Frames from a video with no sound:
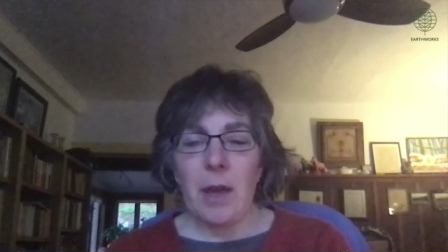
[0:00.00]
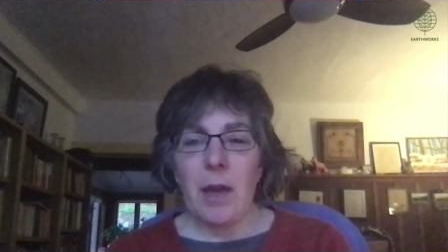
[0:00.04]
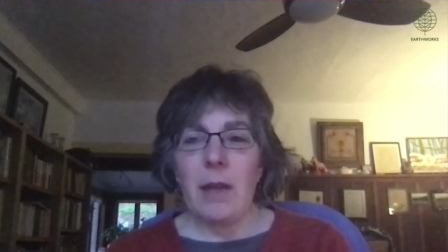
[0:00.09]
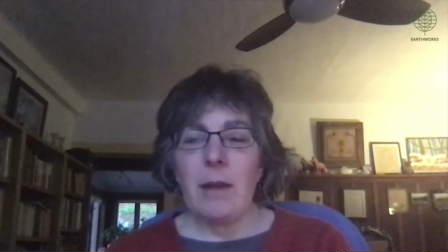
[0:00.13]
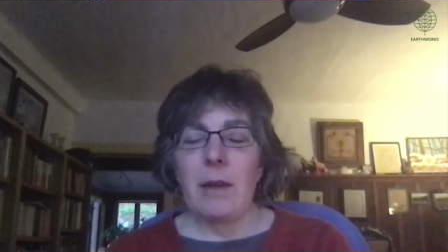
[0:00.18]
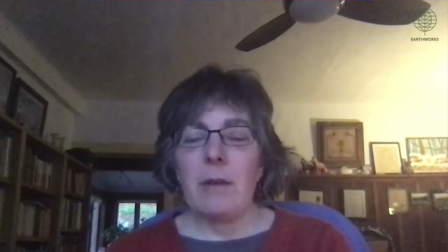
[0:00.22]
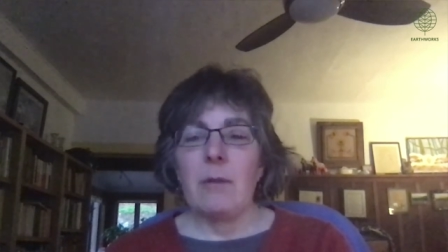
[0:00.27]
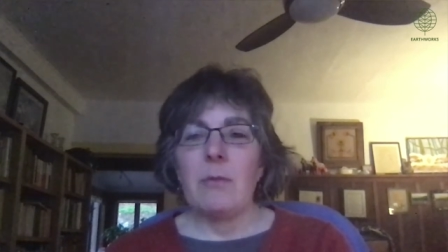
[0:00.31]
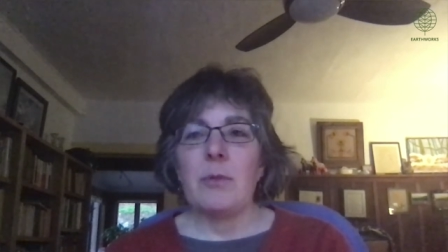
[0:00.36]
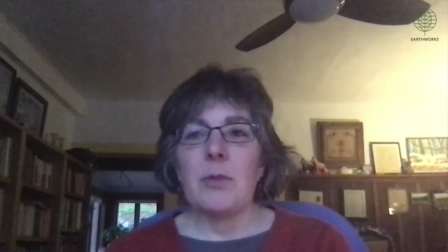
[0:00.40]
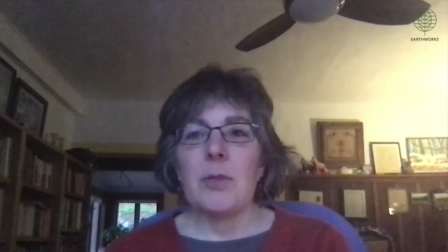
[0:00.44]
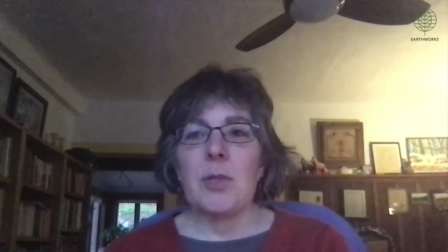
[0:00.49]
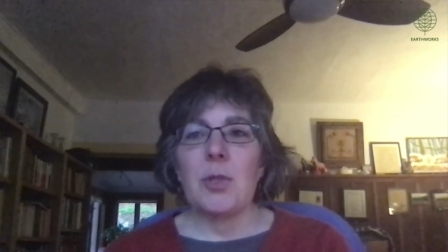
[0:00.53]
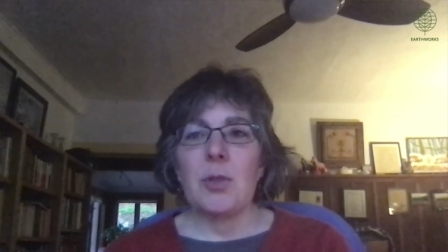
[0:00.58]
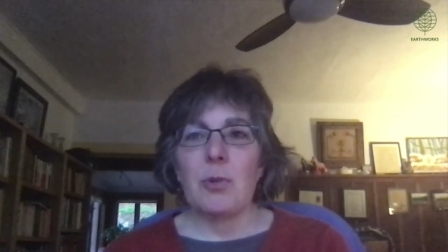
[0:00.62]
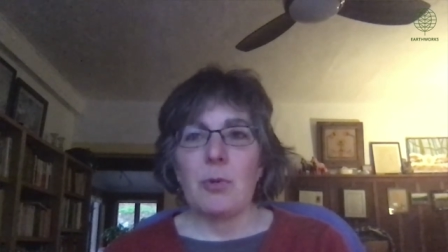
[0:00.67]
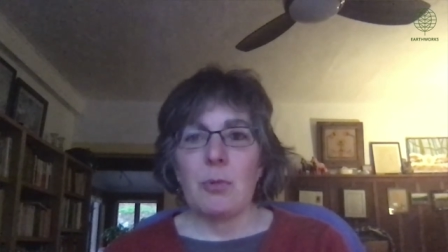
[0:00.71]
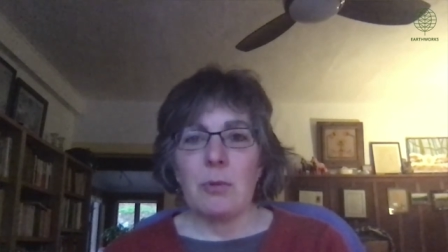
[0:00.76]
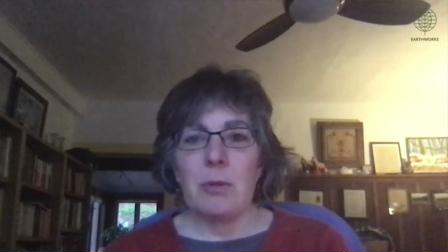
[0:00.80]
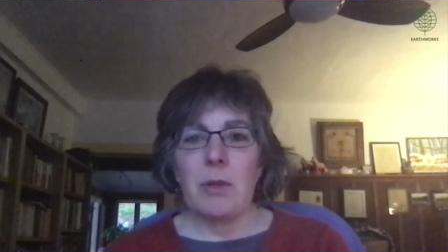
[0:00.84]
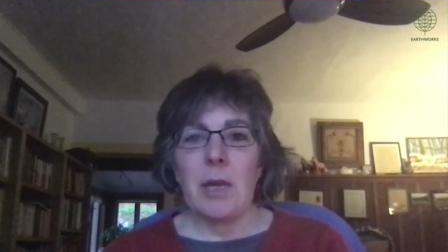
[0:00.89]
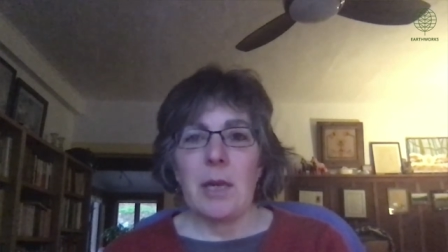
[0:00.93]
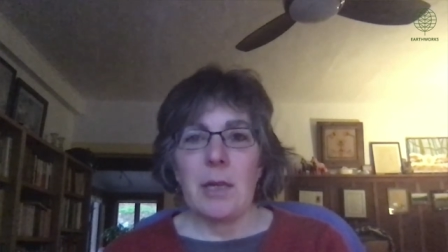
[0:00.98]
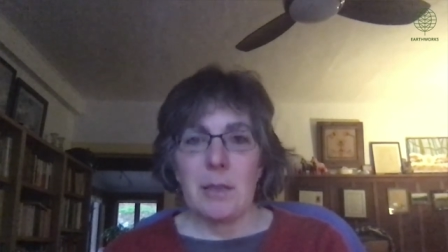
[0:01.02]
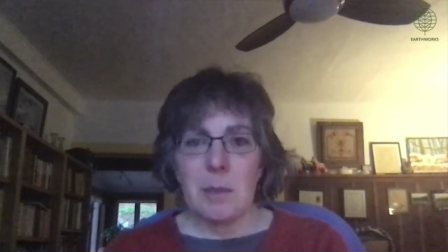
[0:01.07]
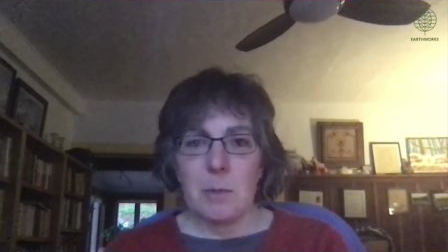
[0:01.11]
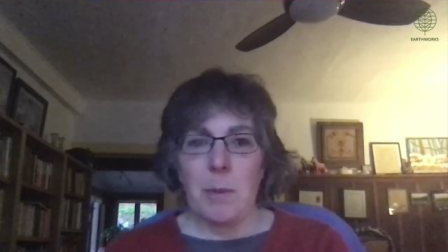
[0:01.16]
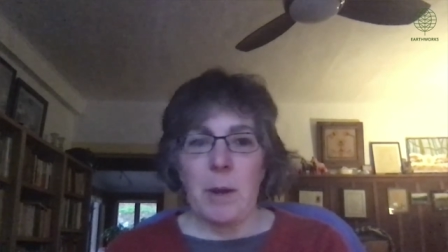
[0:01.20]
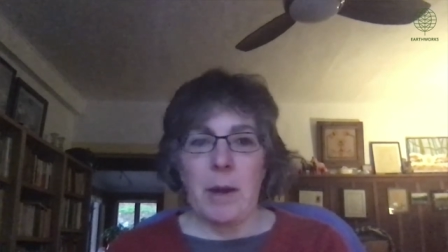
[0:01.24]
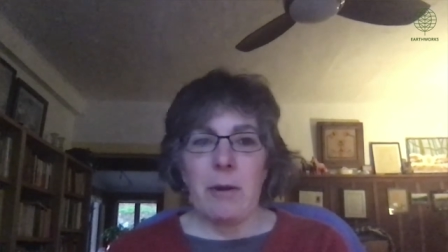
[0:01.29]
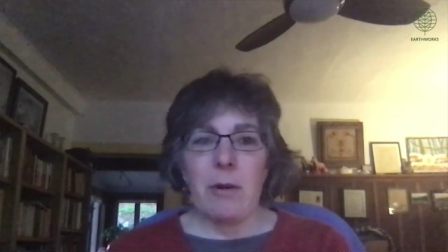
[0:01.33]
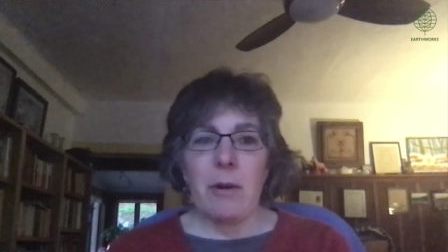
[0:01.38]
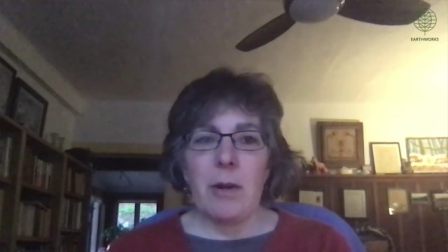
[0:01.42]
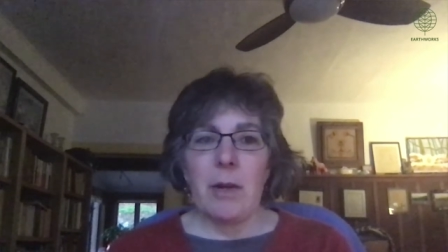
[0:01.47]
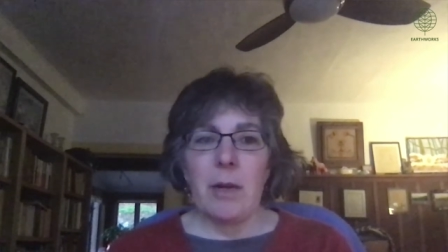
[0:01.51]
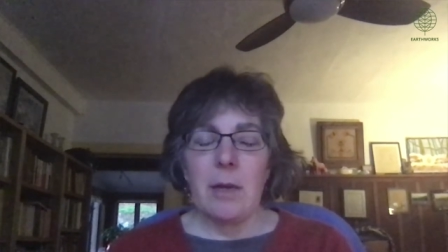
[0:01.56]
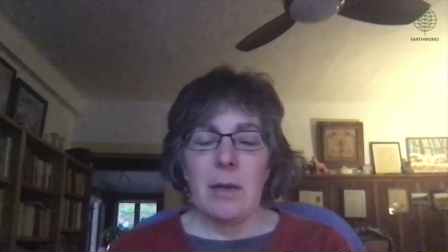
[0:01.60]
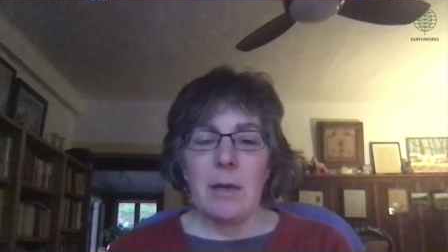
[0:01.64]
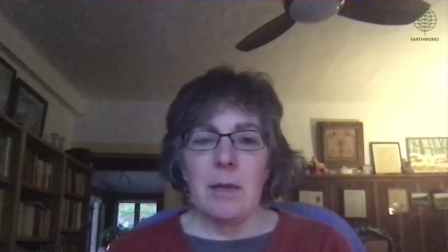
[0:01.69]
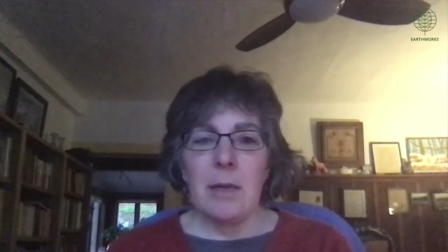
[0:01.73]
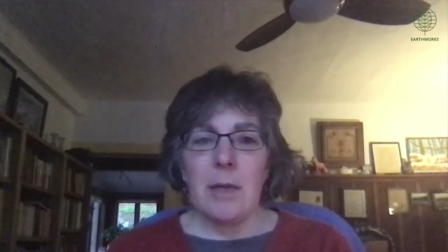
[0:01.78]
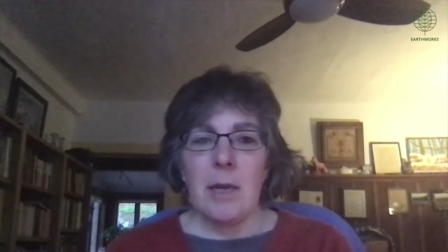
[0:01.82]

and it was truly inspiring.